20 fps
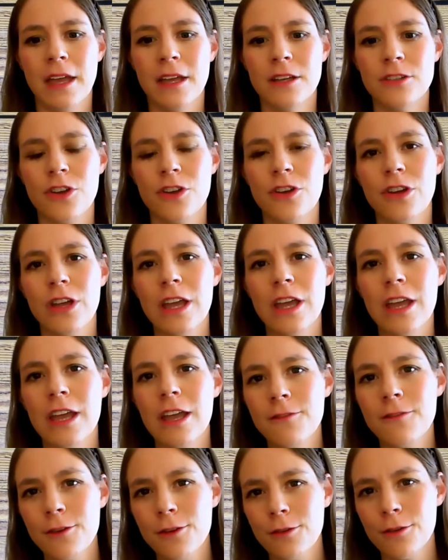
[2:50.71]
So
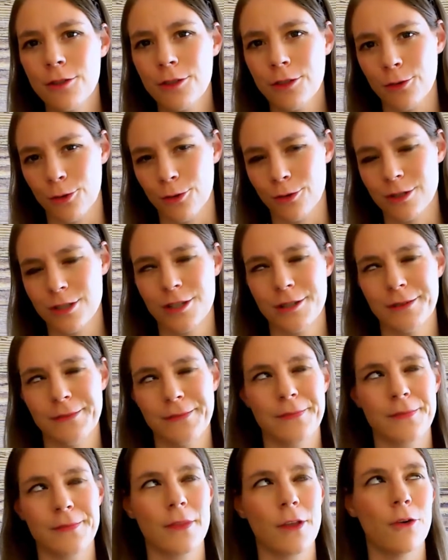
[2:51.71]
if you thought,
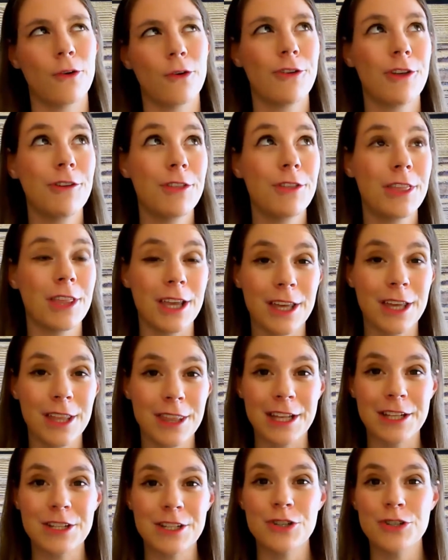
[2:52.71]
or if you think
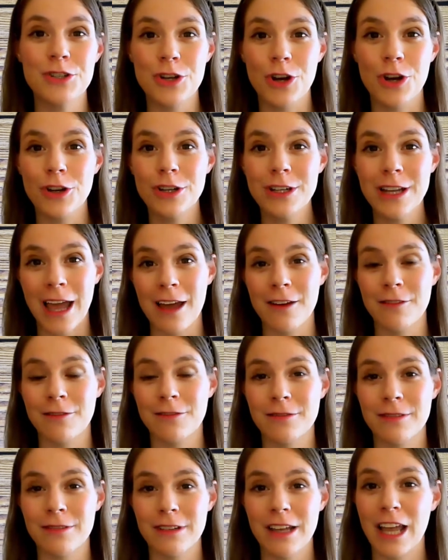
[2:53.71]
that you don't
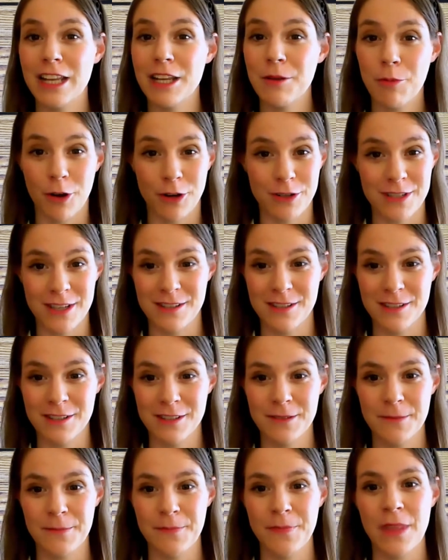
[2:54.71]
have any
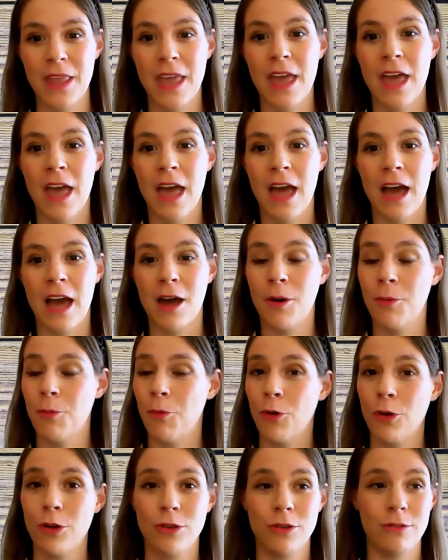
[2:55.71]
processes,
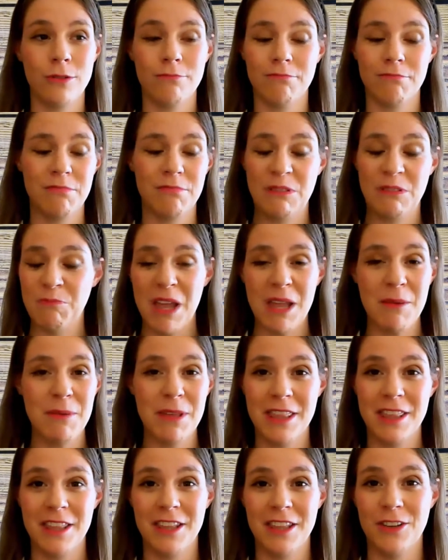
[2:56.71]
or maybe
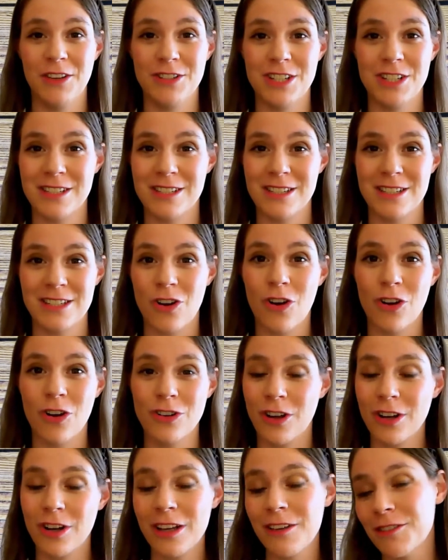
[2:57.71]
you just are
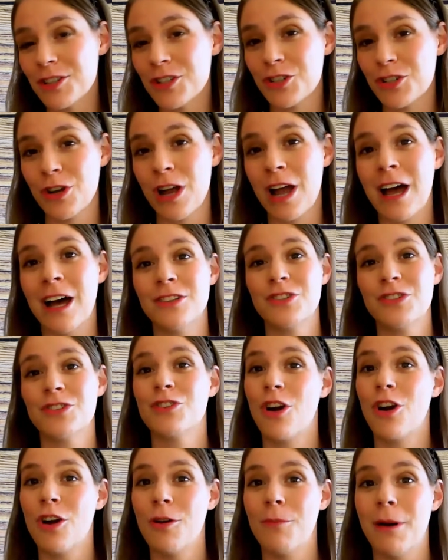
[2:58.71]
not even sure how to
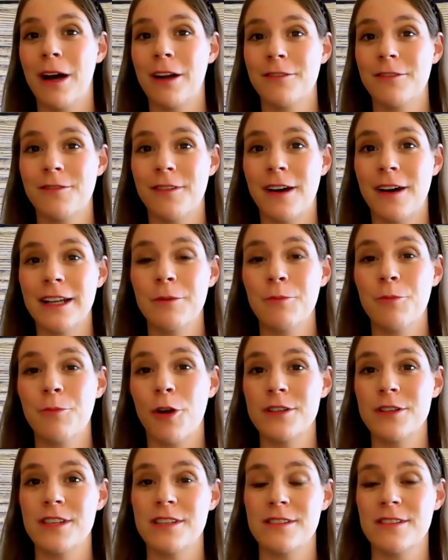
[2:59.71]
go about finding
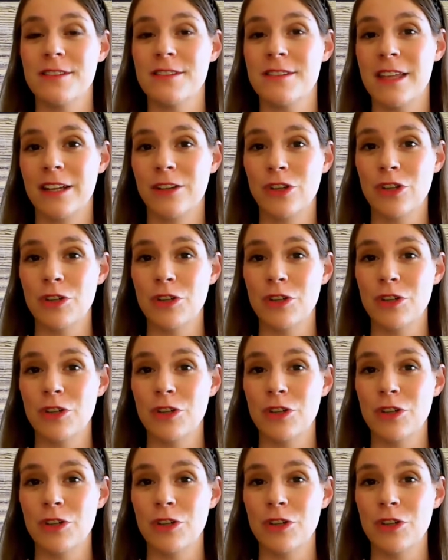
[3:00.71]
processes that